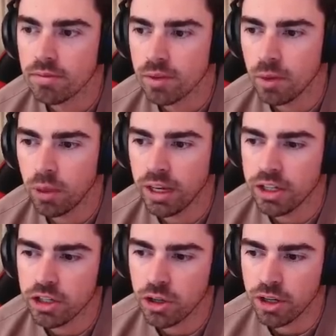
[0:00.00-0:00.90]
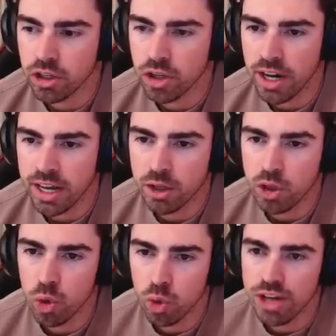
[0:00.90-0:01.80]
And we are just going to try and eat
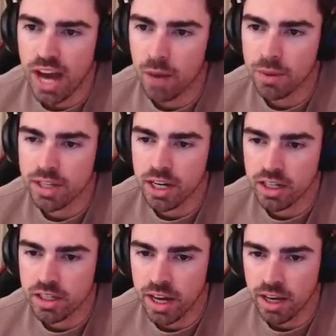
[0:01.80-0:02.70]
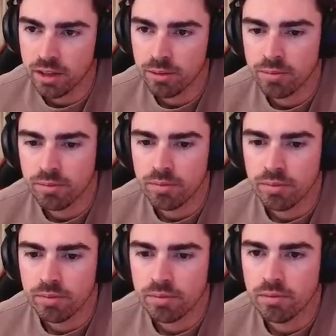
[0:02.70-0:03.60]
2 towers here, I'd say.
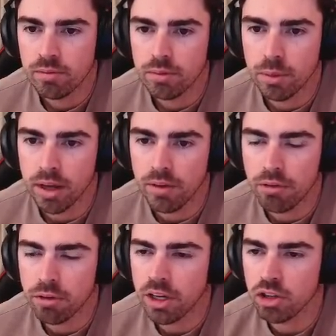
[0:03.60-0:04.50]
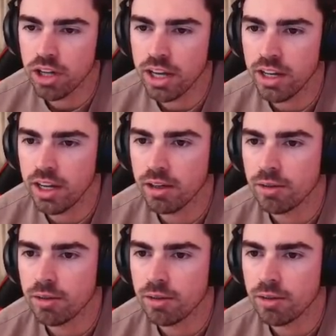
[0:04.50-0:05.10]
We have 300 AD.